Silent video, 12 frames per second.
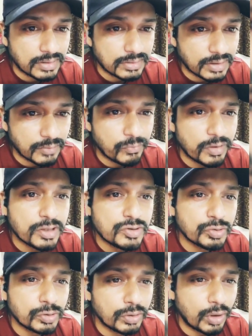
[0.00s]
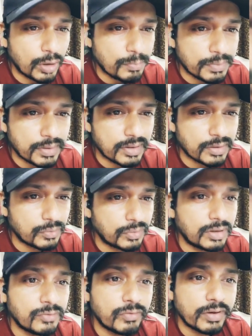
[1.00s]
Therefore, it should not be
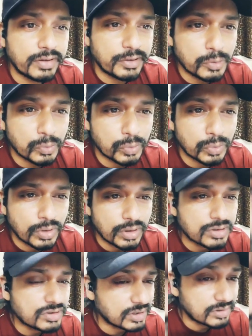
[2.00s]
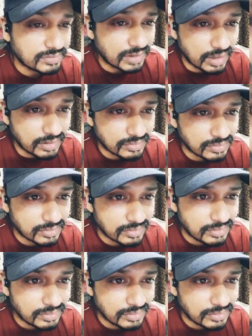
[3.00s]
converted to just hours.